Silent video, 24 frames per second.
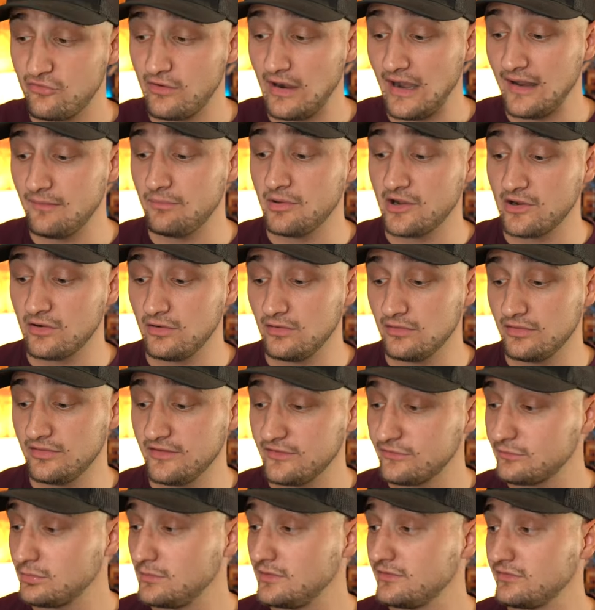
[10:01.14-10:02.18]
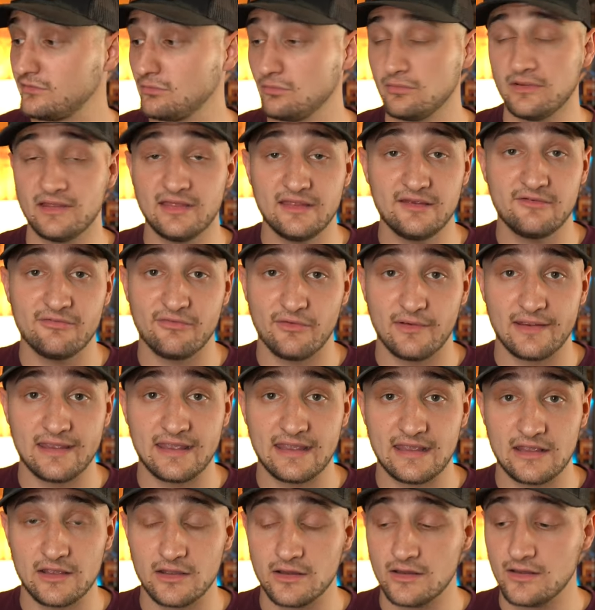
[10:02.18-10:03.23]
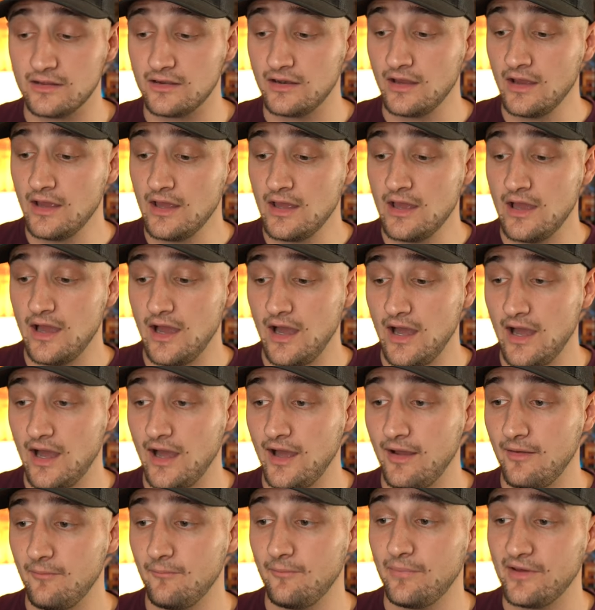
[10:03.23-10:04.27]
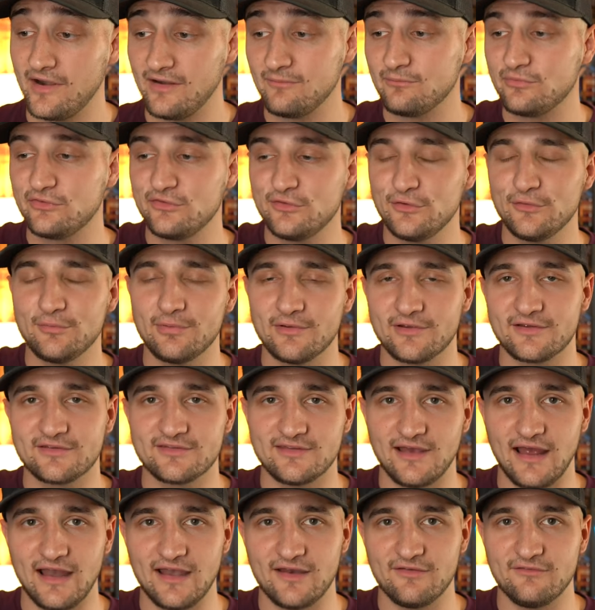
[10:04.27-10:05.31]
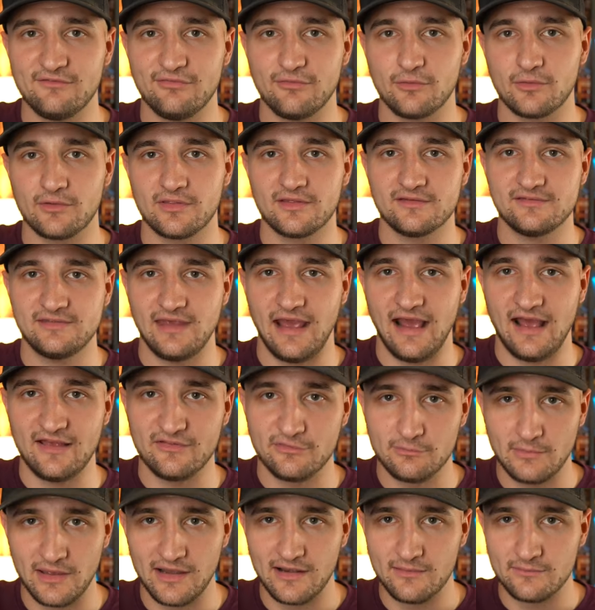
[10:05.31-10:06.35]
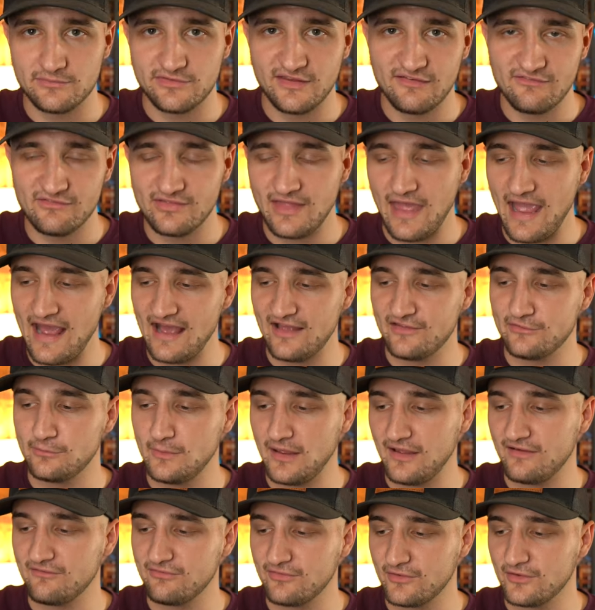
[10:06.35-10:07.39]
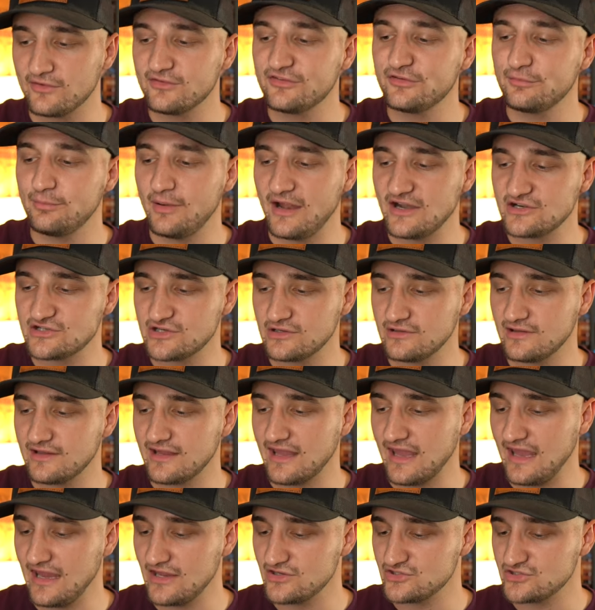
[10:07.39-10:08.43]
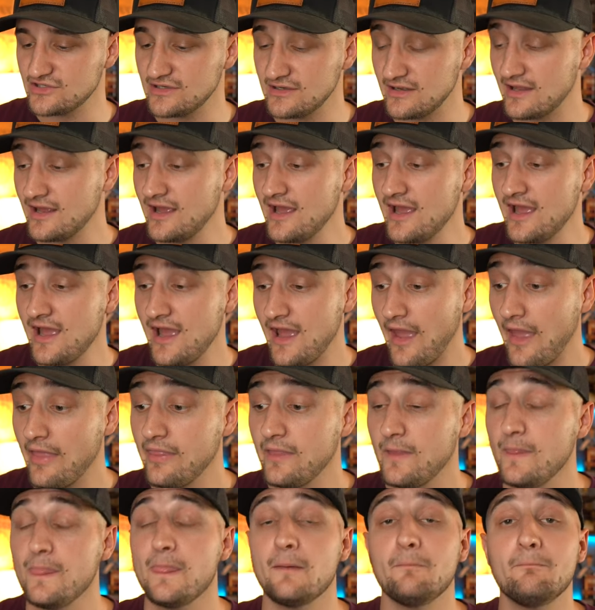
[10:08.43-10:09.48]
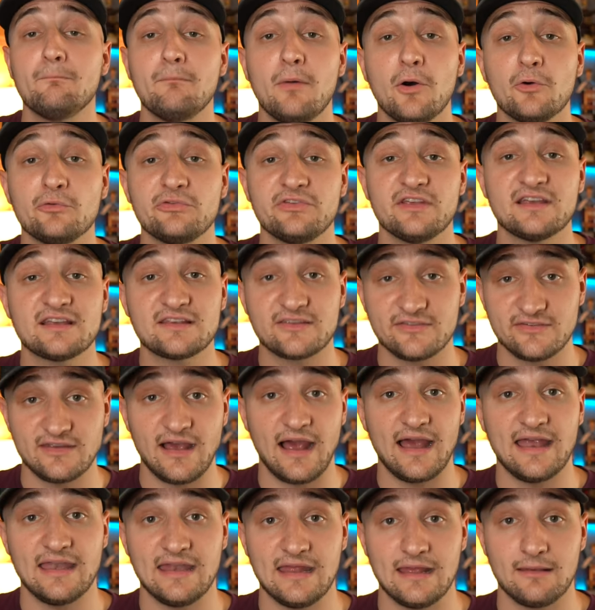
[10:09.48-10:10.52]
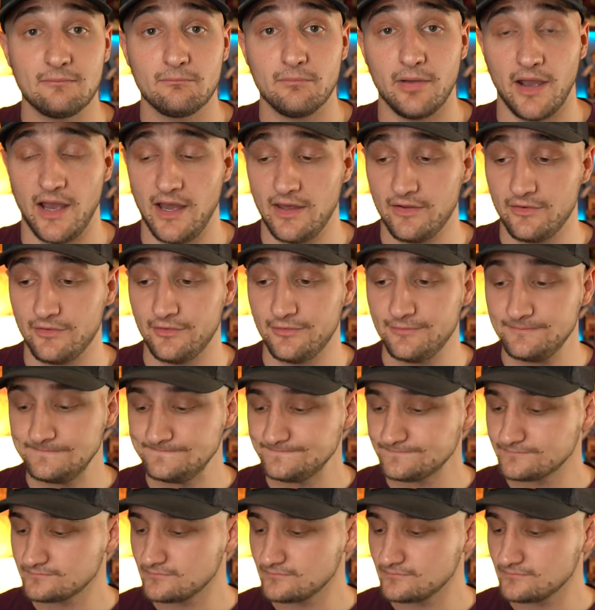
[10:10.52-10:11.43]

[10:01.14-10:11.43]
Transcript: tri barrel. This one's really freaking good, but I'm super excited for this hazmat. I'm saving the hazmat for a special occasion. And then the most exciting bottle,